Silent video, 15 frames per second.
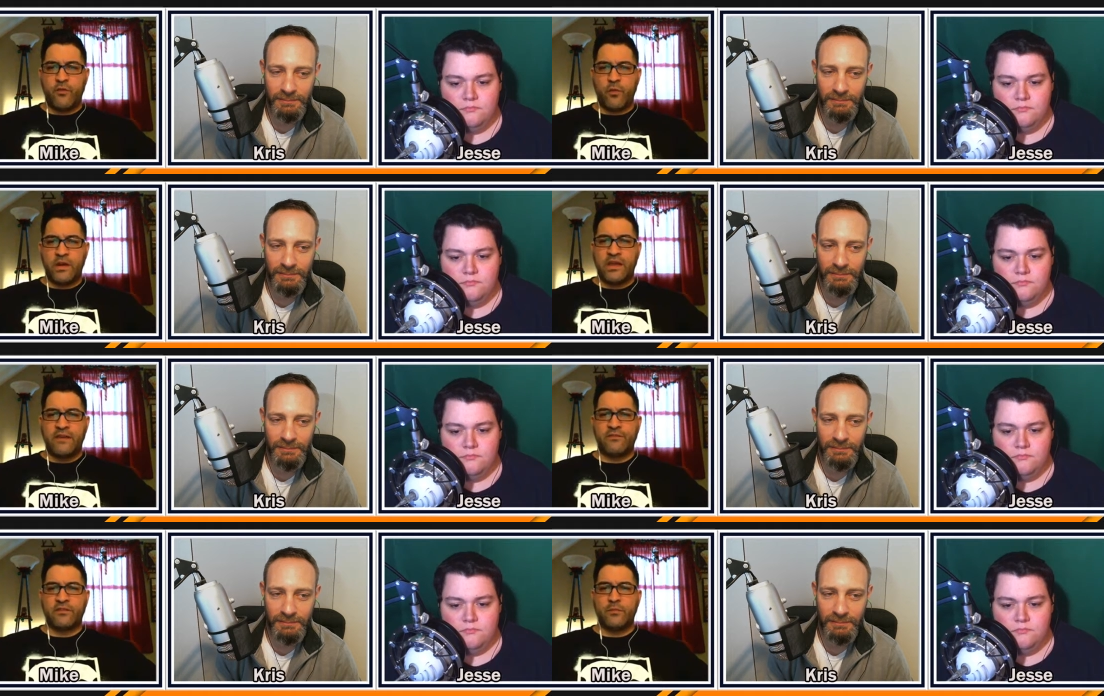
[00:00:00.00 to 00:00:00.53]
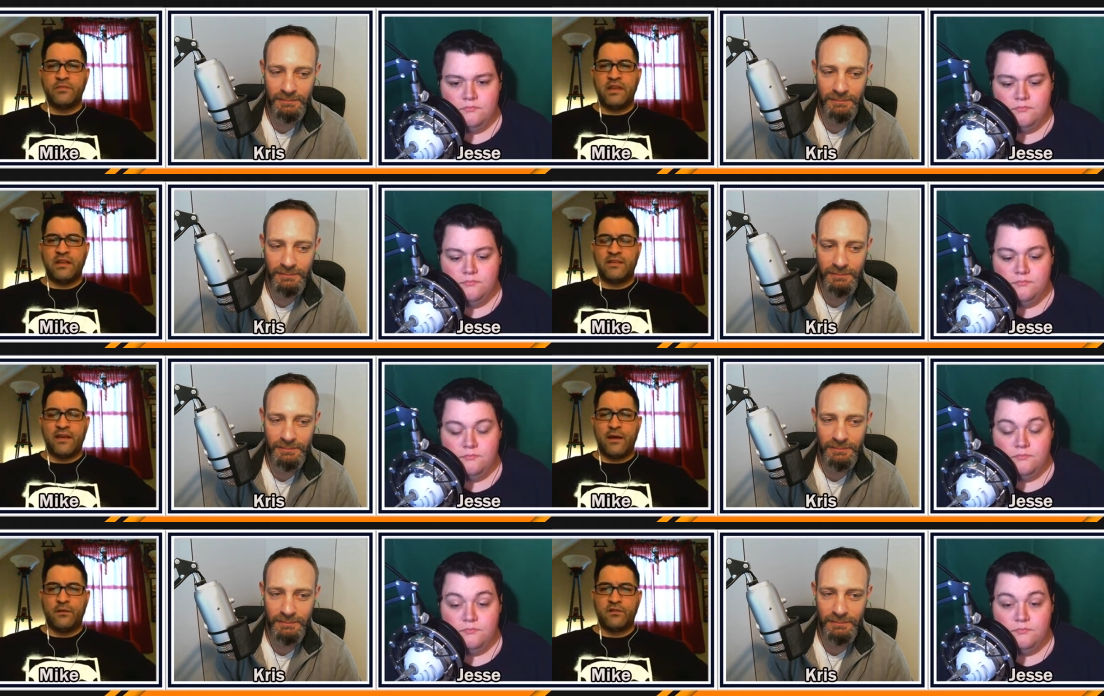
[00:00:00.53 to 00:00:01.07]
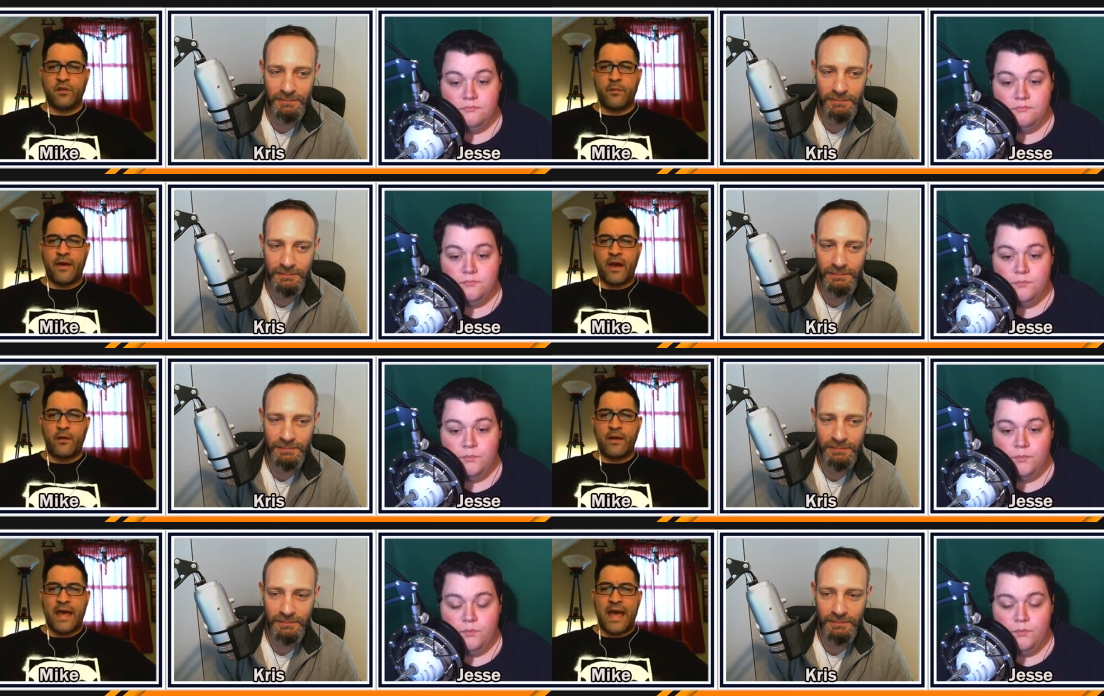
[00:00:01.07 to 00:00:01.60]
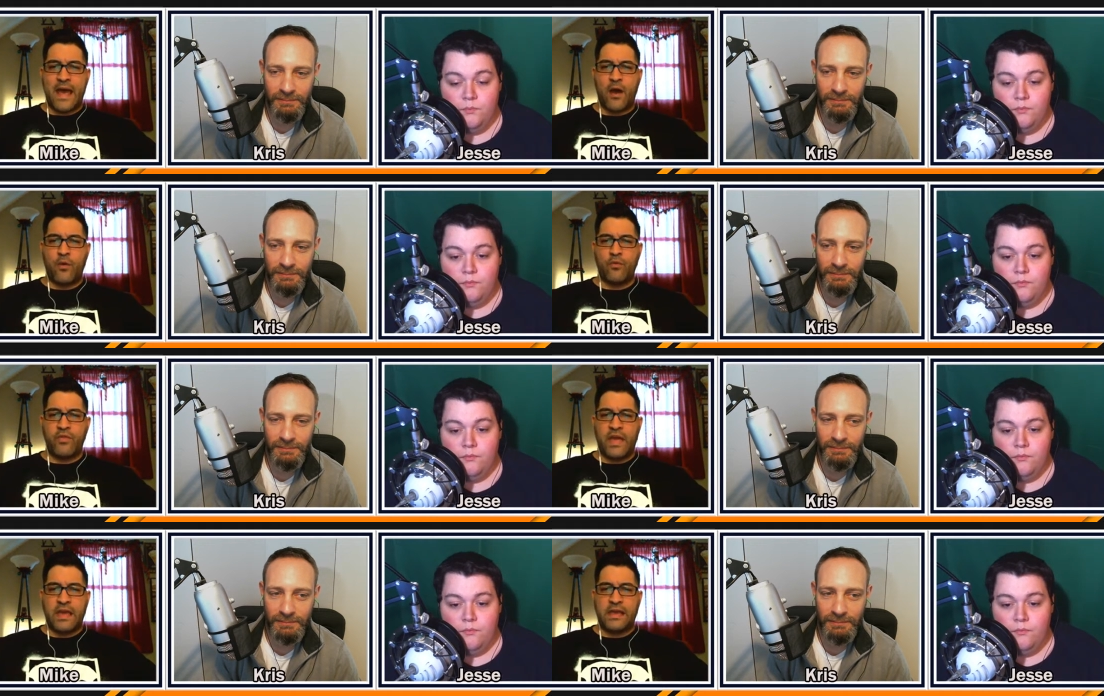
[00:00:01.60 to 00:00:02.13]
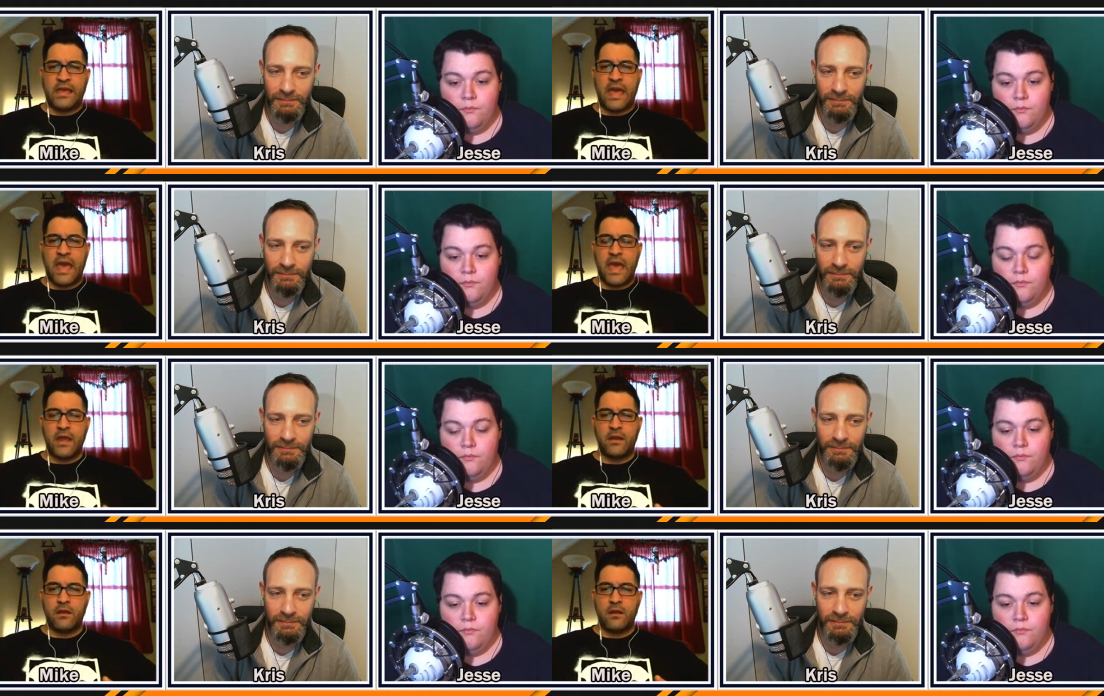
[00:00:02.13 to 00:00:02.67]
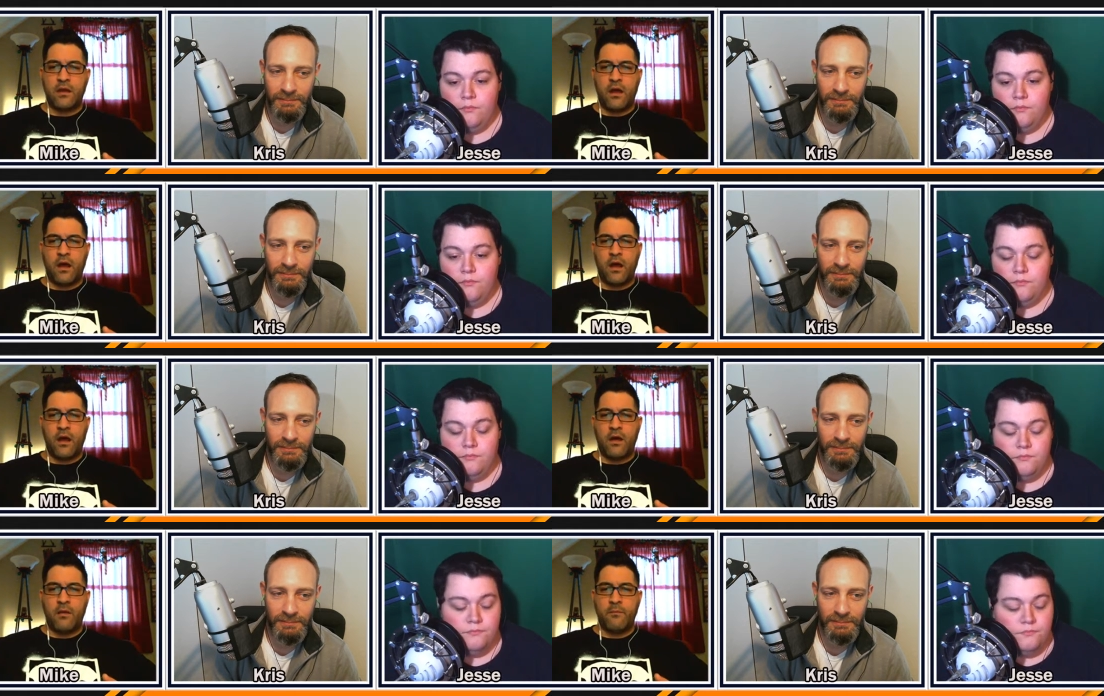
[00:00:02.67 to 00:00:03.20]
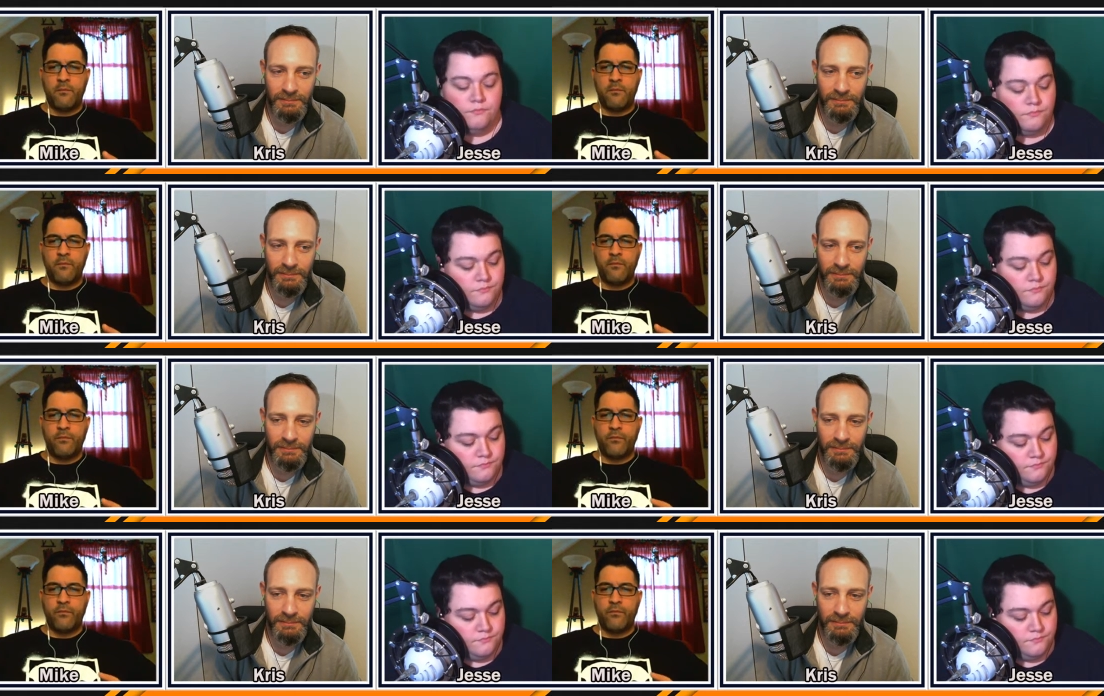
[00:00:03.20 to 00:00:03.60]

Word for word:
Speaker 1: if you want to give some details about how they can um,